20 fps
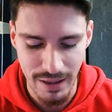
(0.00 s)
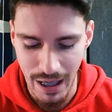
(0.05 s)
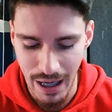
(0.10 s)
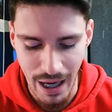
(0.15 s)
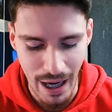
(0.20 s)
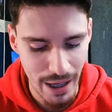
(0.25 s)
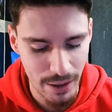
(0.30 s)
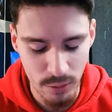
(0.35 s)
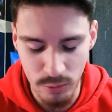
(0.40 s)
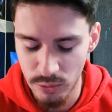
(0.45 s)

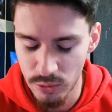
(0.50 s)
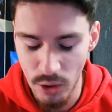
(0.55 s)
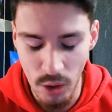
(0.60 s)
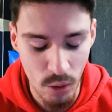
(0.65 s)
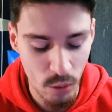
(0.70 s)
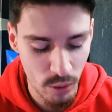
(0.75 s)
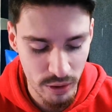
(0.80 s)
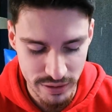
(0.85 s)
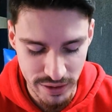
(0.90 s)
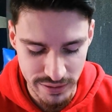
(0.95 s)
I don't know
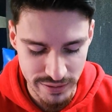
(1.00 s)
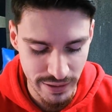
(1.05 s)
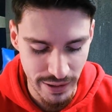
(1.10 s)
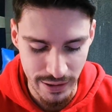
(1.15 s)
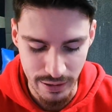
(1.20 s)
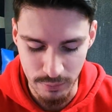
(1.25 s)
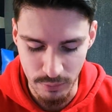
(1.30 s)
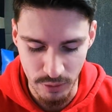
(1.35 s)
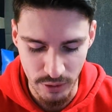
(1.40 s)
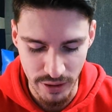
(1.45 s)
what to say
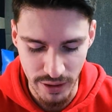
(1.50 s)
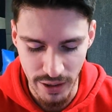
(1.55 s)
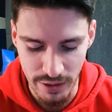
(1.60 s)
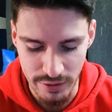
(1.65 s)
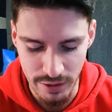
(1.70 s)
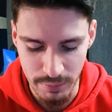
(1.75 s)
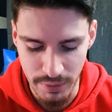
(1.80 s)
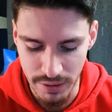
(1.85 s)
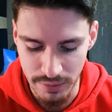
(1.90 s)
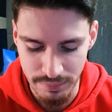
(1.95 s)
anymore, guys.
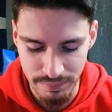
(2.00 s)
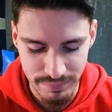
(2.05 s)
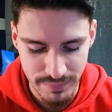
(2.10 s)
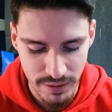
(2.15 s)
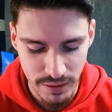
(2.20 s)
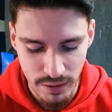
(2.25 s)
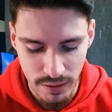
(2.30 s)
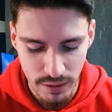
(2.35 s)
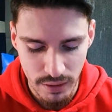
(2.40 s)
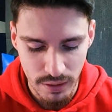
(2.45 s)
I mean,
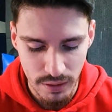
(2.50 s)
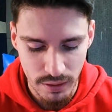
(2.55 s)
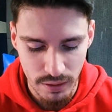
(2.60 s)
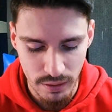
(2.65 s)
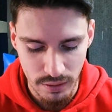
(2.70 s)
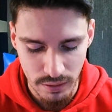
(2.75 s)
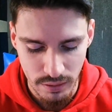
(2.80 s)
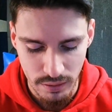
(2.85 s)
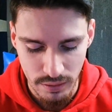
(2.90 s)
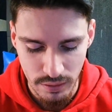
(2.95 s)

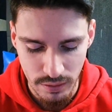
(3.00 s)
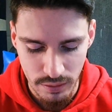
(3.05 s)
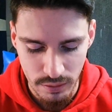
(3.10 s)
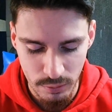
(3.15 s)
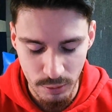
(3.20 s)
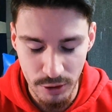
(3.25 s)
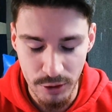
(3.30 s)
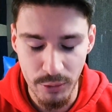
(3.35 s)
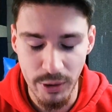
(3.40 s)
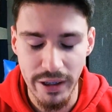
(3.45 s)

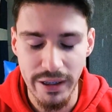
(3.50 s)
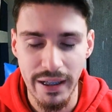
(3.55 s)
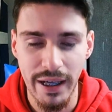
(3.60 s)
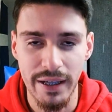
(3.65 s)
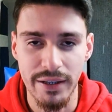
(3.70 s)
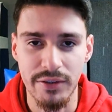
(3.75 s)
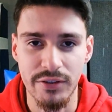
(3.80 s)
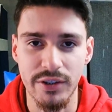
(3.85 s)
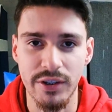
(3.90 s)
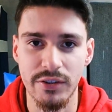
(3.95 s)
we're 3-8 on
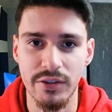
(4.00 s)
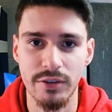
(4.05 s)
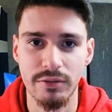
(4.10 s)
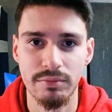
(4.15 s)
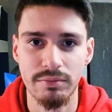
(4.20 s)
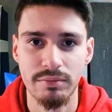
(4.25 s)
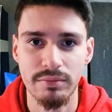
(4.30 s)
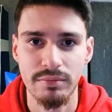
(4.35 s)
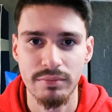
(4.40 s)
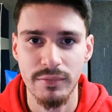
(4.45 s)
the
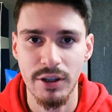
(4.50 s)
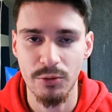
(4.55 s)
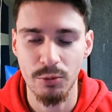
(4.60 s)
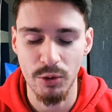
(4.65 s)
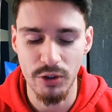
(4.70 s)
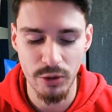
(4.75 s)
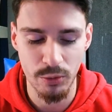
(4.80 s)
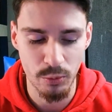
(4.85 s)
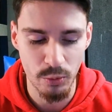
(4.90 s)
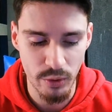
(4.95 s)
season. This
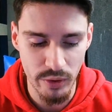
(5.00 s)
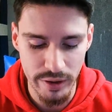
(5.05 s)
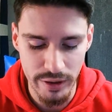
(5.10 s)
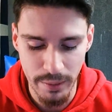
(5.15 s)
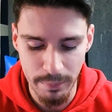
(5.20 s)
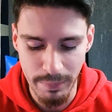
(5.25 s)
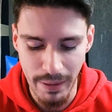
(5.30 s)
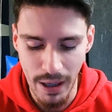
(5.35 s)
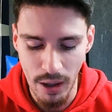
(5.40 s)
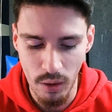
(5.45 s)
wasn't really
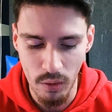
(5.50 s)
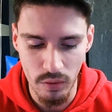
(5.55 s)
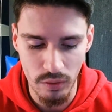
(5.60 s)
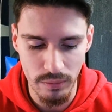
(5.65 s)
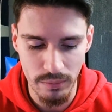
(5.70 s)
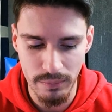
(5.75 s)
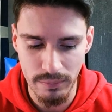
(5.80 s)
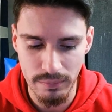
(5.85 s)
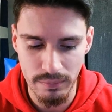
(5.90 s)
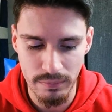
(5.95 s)
about,
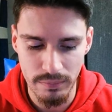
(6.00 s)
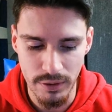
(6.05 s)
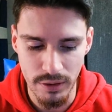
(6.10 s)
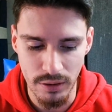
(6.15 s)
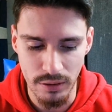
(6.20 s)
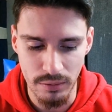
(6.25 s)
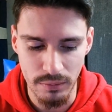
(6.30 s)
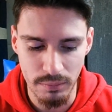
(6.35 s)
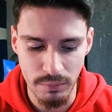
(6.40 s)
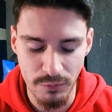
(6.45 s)

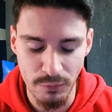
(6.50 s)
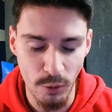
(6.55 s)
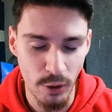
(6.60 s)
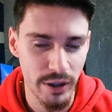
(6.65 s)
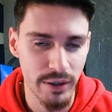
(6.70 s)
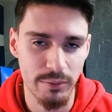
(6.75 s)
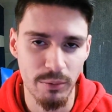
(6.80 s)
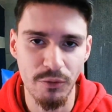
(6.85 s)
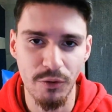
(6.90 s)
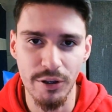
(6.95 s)

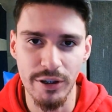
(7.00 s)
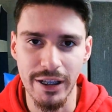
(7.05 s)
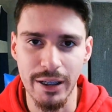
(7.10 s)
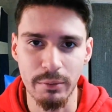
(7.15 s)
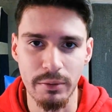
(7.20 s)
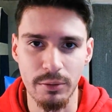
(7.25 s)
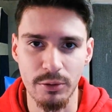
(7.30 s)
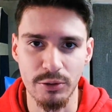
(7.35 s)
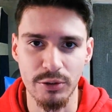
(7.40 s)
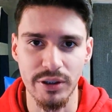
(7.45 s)
before the game
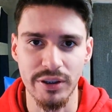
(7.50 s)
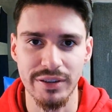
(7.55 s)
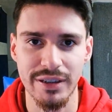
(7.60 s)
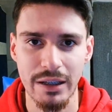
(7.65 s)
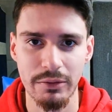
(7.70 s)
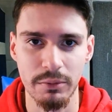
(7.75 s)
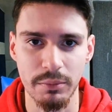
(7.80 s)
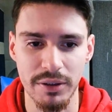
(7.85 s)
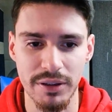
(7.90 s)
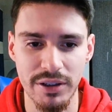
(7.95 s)
we were
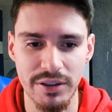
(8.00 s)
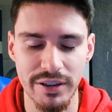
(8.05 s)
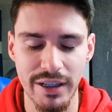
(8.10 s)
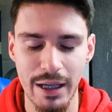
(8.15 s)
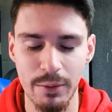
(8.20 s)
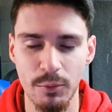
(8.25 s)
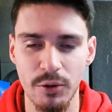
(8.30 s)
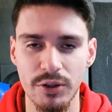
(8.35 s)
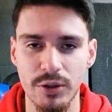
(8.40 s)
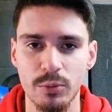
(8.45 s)
3-7, but this
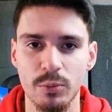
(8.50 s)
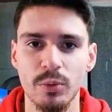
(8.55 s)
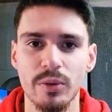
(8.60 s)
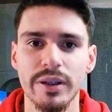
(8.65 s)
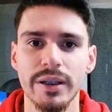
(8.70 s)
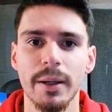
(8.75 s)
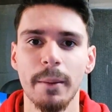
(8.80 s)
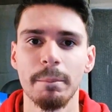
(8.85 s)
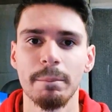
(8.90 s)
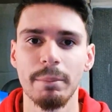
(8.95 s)
game wasn't
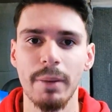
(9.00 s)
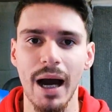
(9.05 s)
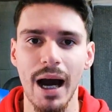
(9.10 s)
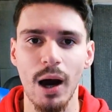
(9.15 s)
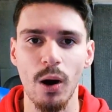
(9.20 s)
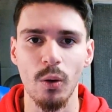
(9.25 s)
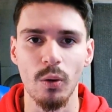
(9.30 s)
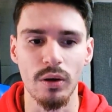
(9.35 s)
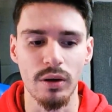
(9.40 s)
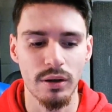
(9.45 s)
really
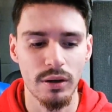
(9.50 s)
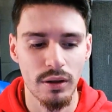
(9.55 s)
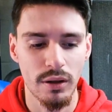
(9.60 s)
about,